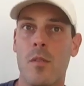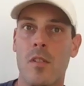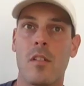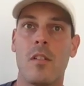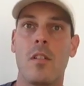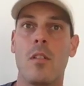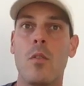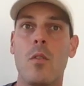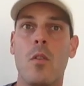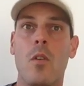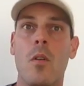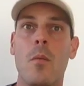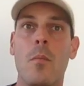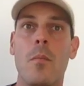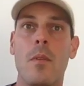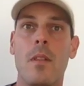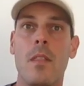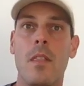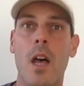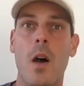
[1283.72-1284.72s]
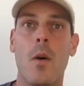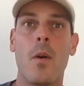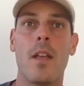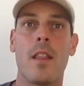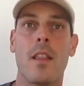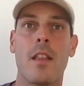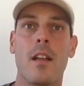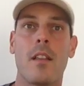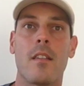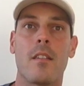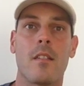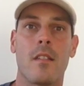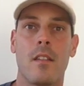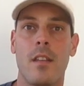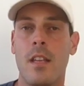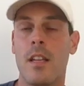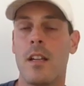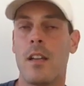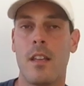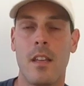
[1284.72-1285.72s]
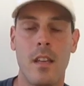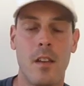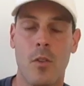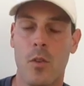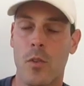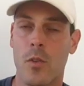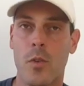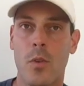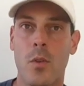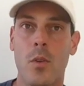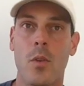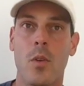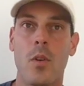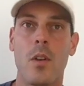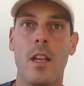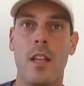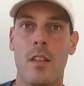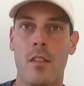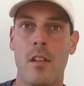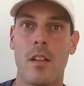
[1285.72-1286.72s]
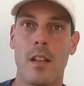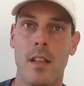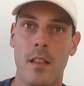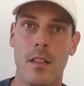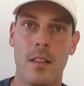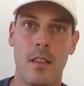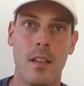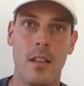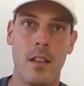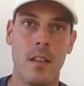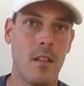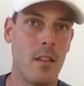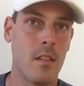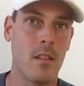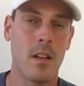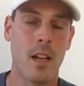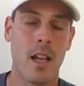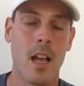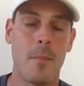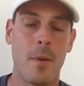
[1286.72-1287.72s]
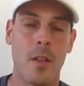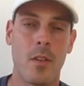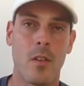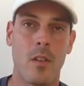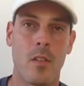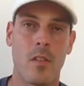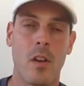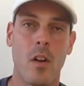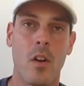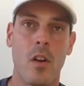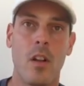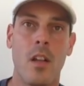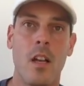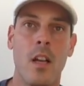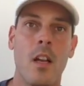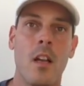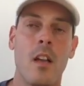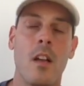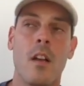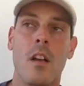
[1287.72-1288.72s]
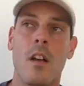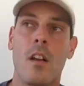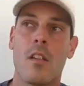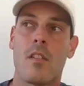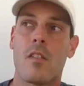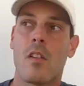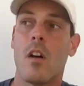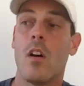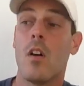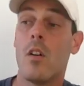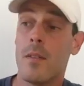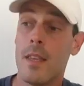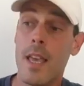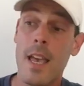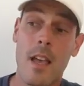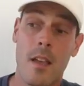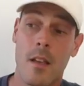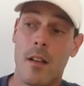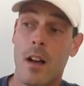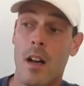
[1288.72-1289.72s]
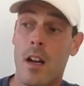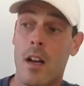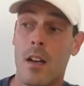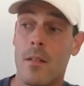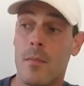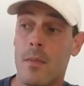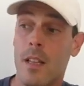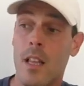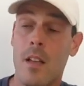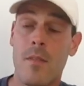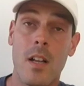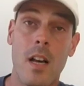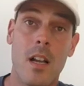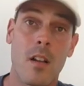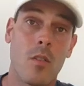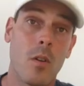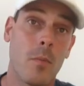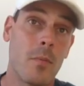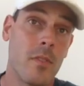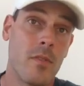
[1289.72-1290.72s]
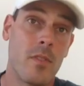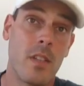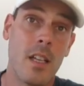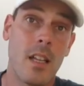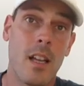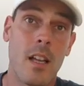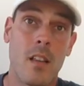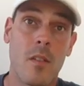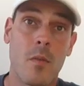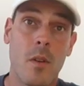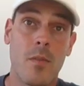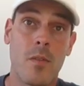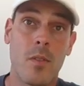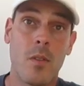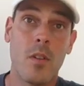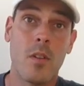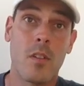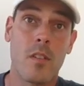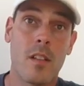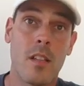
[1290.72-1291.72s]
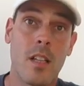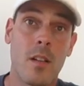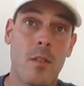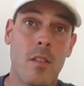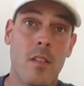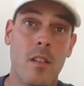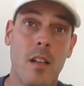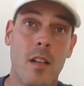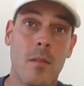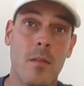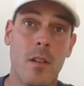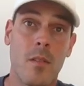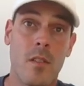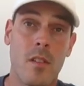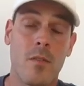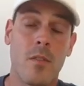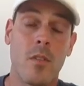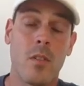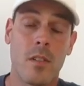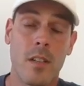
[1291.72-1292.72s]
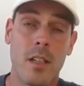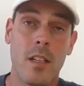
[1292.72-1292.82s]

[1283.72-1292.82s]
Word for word: was the norm, knowing that in a year or two it's going to it's going to come into its own. So yeah, uh, eleven out of top fifteen had Swift foils, and that was um, that was the fall